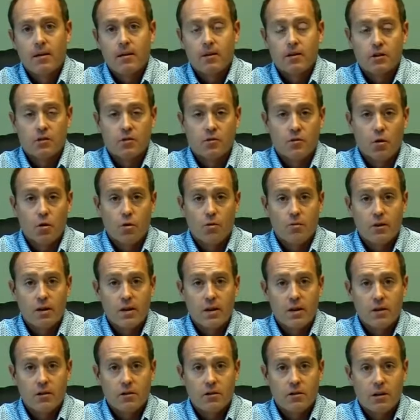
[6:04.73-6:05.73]
There's 4
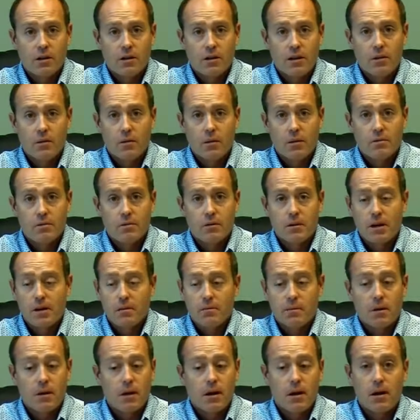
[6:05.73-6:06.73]
videos on that
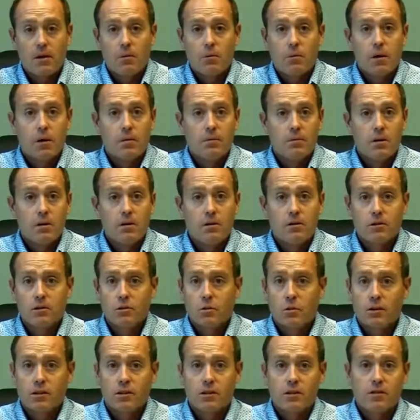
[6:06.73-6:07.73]
website, but all I want him to do
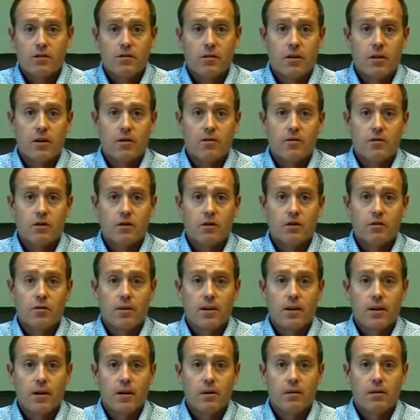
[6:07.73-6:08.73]
is watch the very first
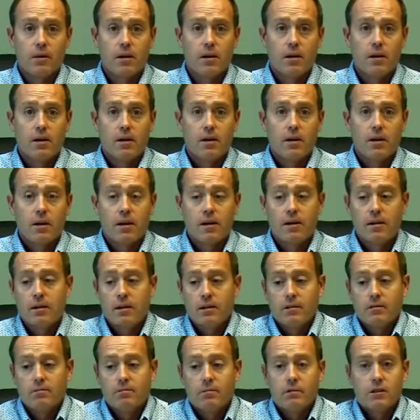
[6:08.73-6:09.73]
video. And
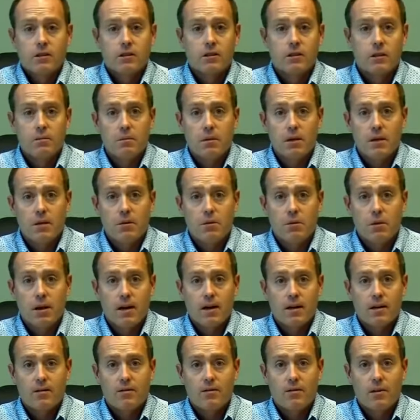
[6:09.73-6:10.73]
then just let me know when
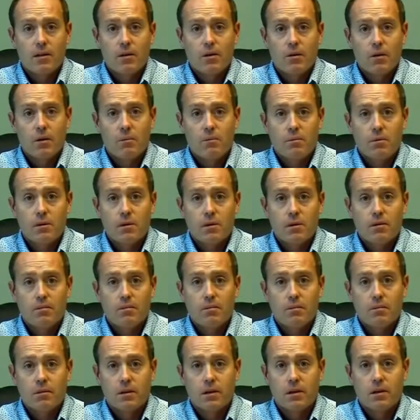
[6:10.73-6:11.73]
I can follow up with him.
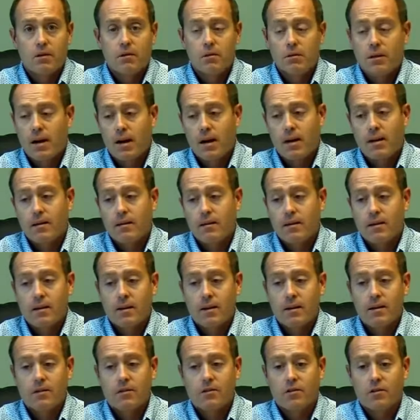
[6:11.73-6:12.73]
Hey,
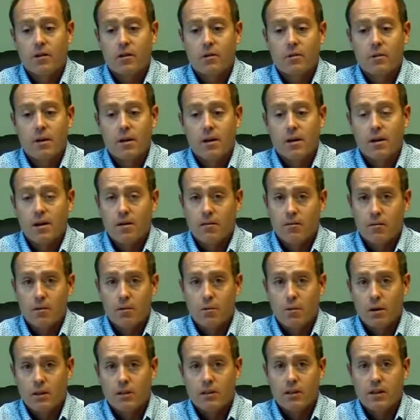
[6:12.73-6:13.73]
Ken, so if
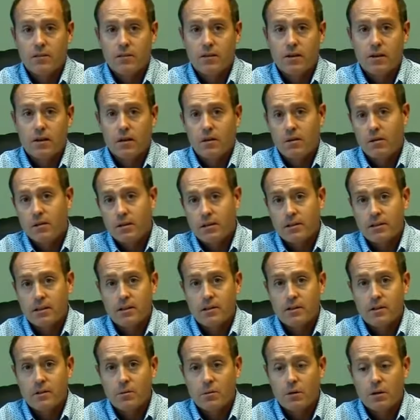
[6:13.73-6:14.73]
you'll watch that video, and he
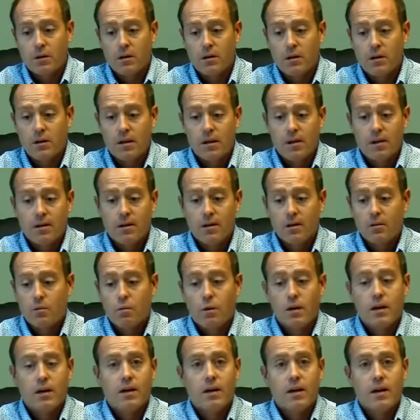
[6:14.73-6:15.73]
says he will,
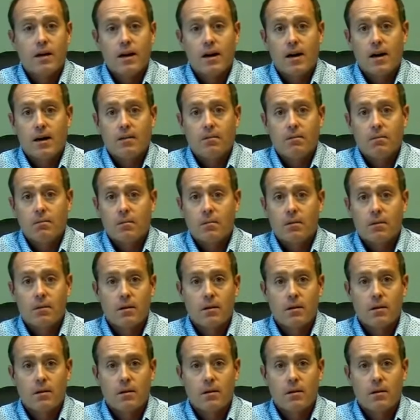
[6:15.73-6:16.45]
then when can I